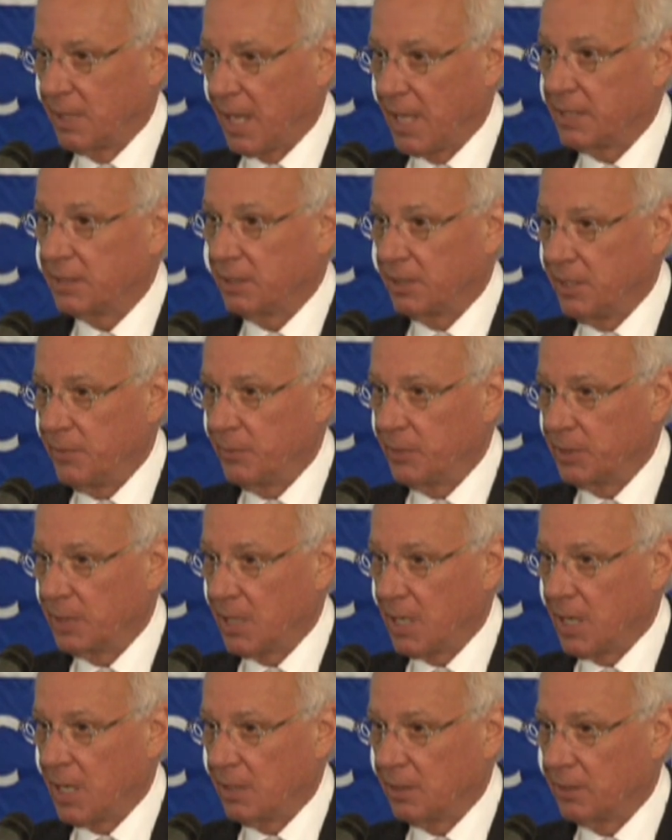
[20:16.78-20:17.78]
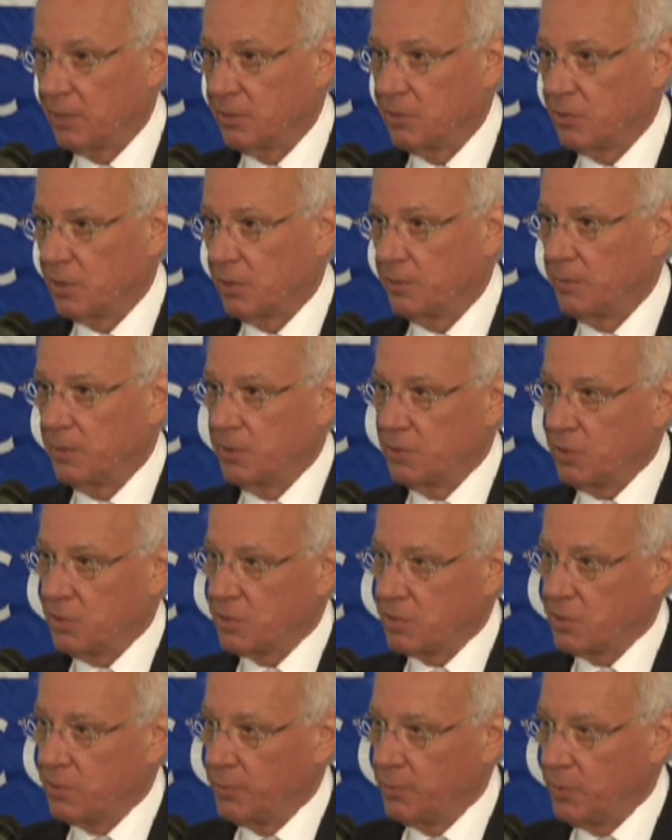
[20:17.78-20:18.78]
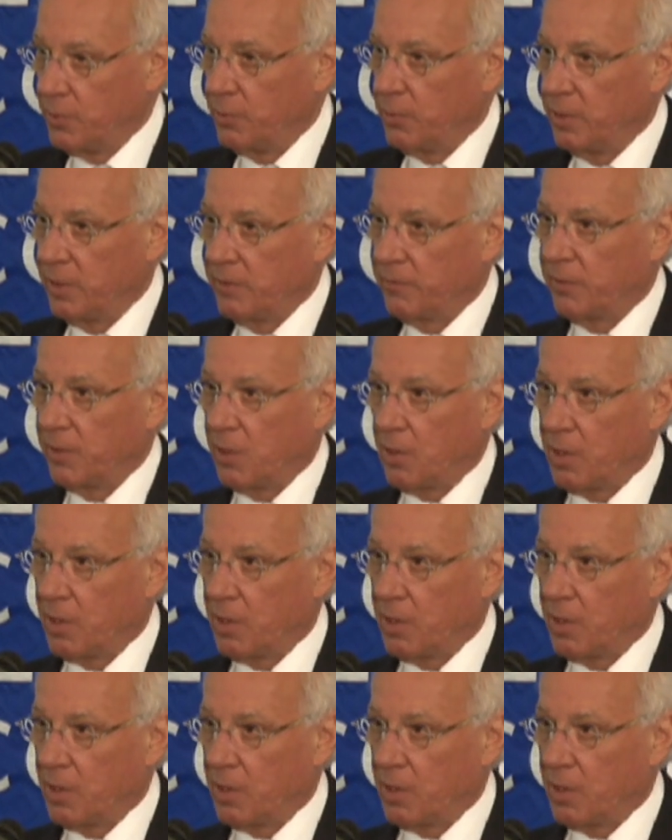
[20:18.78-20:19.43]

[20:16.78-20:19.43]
at Lehman College. I mean, just the beauty of the